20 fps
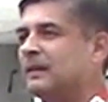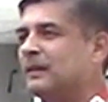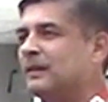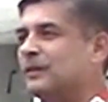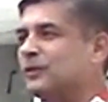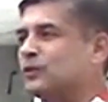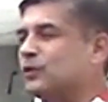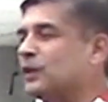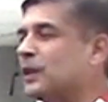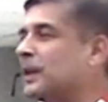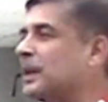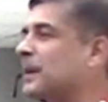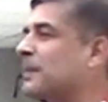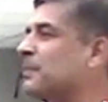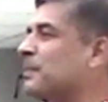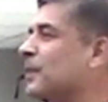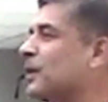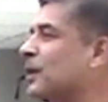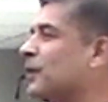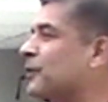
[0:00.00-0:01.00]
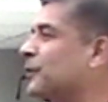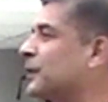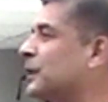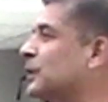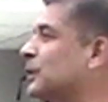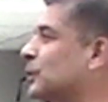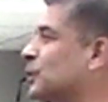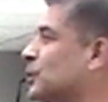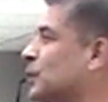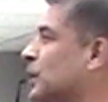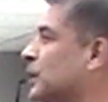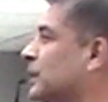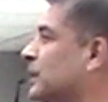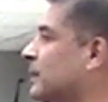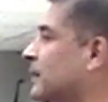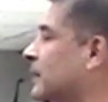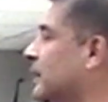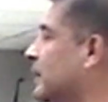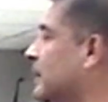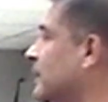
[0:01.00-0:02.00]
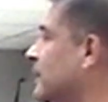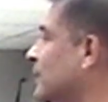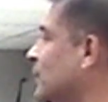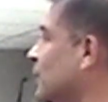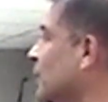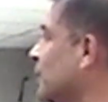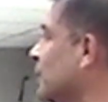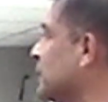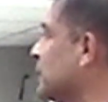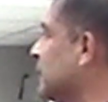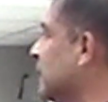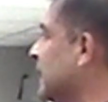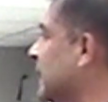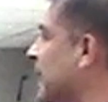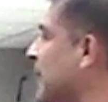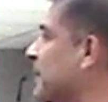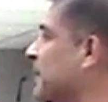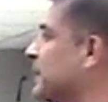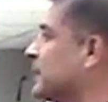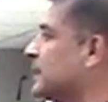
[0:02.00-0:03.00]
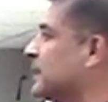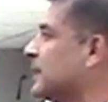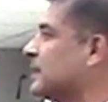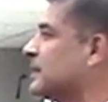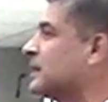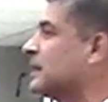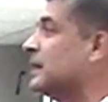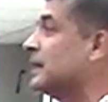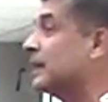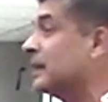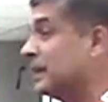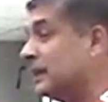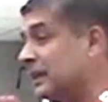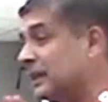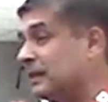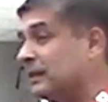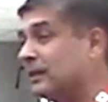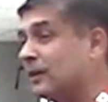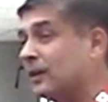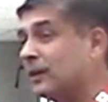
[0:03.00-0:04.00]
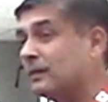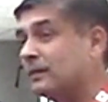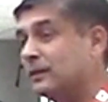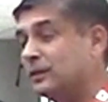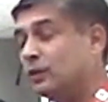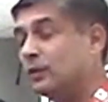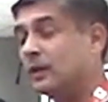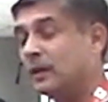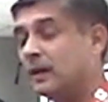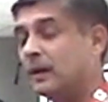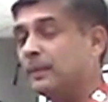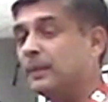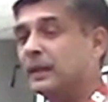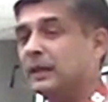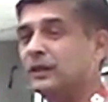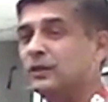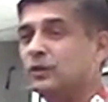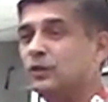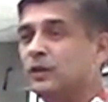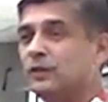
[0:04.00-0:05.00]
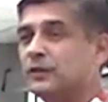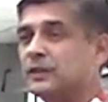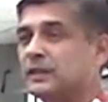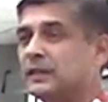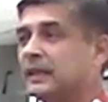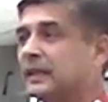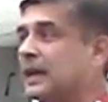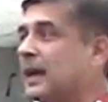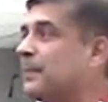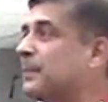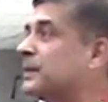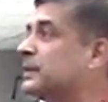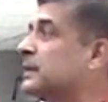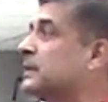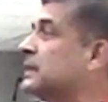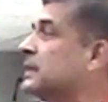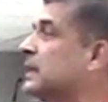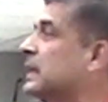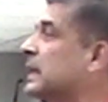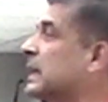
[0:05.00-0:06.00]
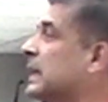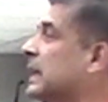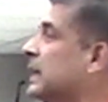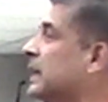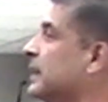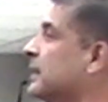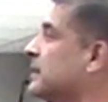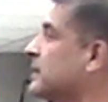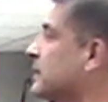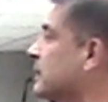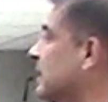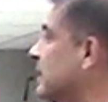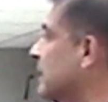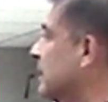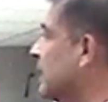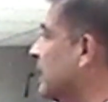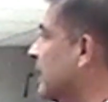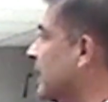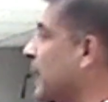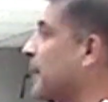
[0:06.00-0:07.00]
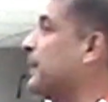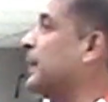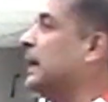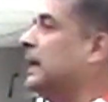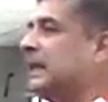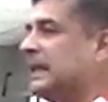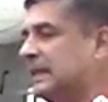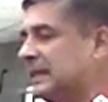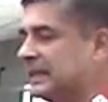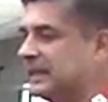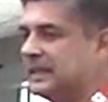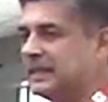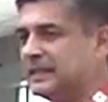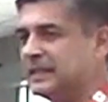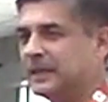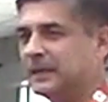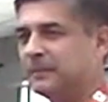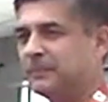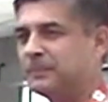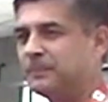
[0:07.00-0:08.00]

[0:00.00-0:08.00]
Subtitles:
So the number of Hindus on university campuses, American university campuses, is rapidly increasing.